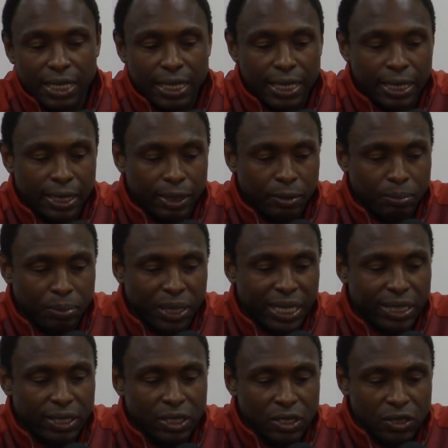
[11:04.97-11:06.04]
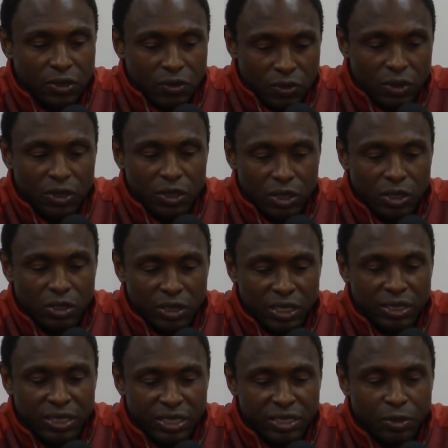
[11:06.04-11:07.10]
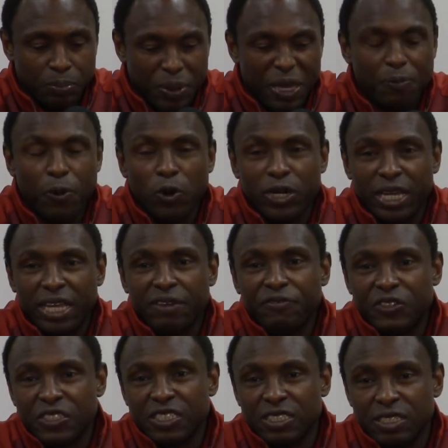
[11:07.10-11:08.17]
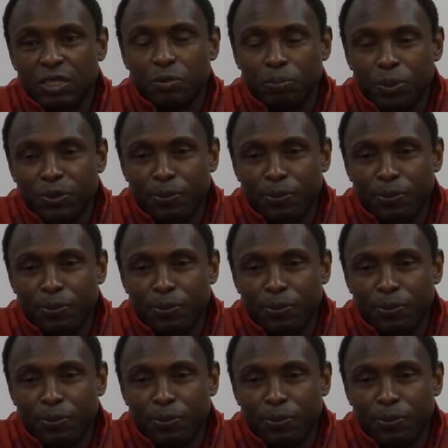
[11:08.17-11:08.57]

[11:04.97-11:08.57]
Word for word: Uh, but th there's a big point of emphasis on